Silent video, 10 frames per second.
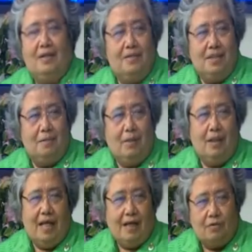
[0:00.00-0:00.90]
the
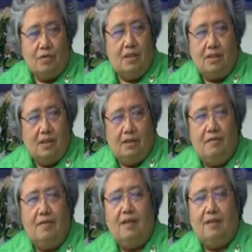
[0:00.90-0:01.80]
treatment, diagnosis and
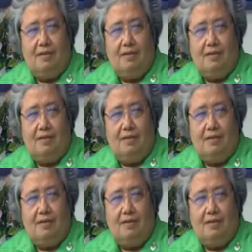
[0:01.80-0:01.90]
everything.